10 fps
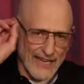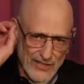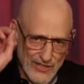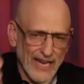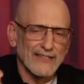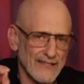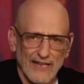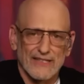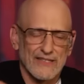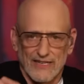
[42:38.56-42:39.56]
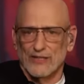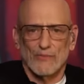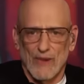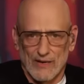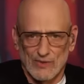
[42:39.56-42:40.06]
like Satan does
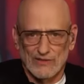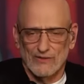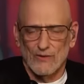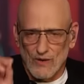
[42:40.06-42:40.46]
in the Bible.